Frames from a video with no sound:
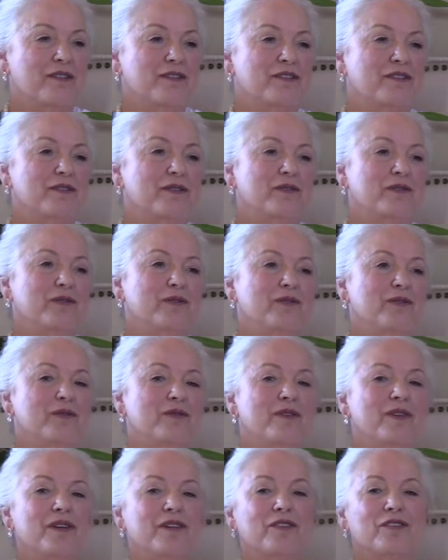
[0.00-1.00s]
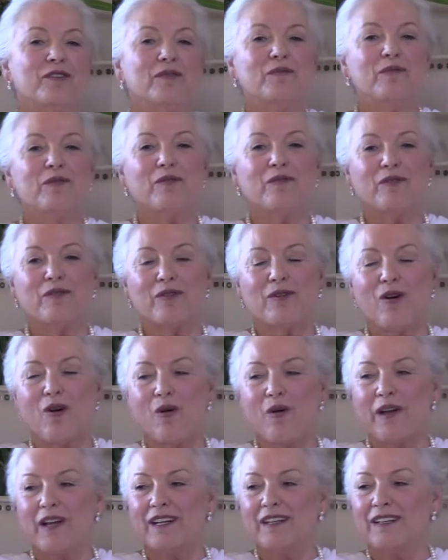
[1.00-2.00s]
to smoother
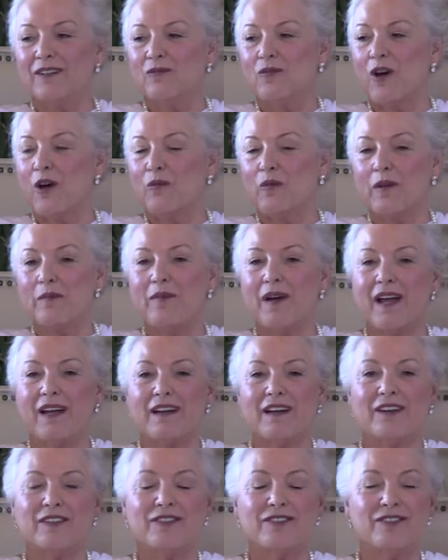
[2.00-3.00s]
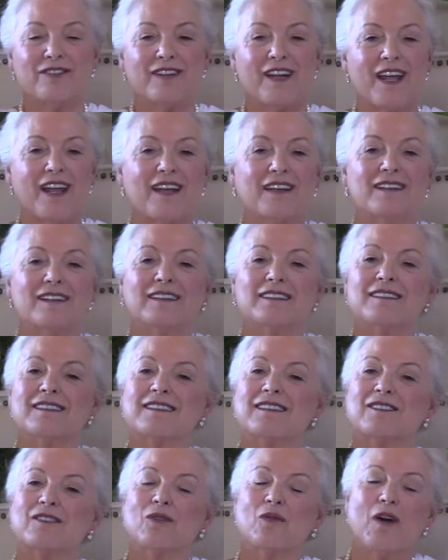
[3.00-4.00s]
going in what we might understand
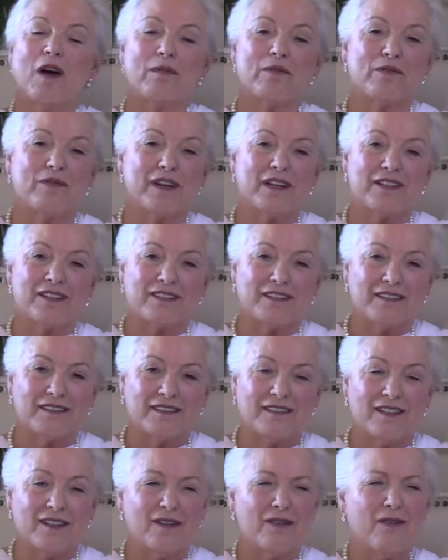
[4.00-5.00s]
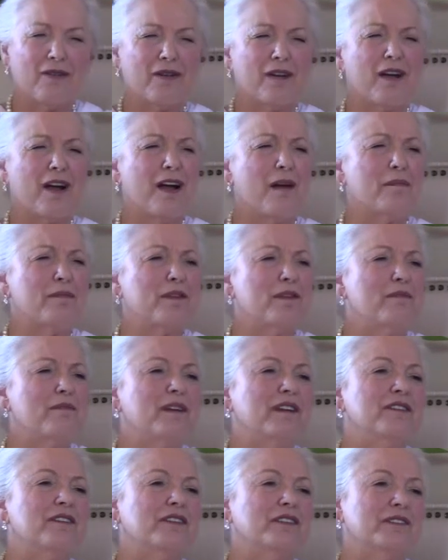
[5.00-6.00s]
as cooperation or
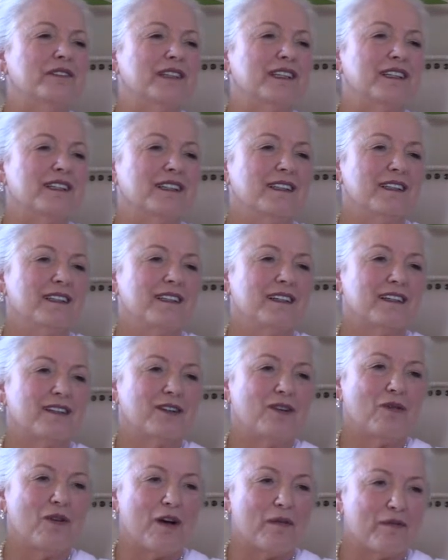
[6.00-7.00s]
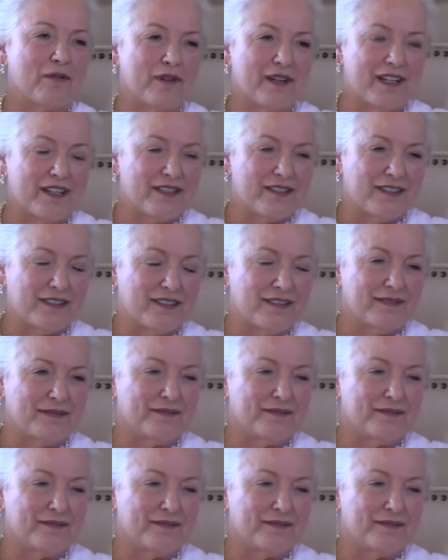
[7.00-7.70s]
complementary cooperation.